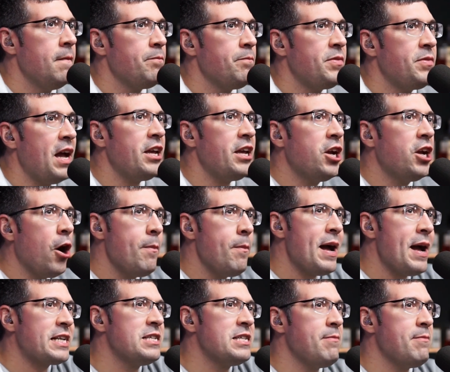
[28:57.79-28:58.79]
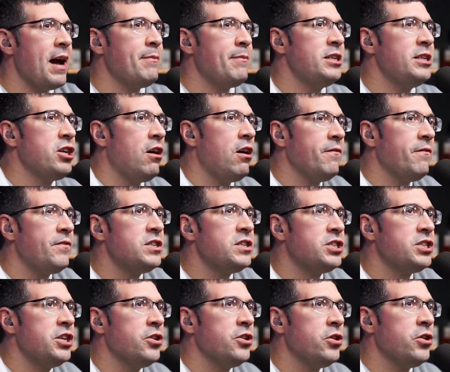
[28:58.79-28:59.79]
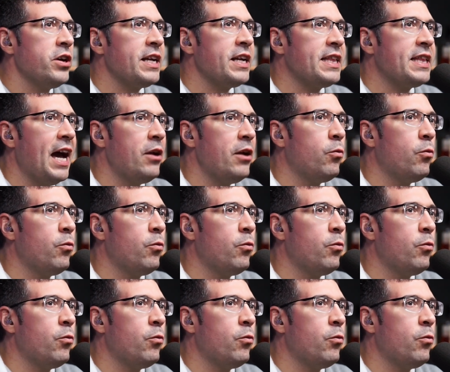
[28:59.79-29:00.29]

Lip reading: Now you go back to the Miami Dolphins and you look at that.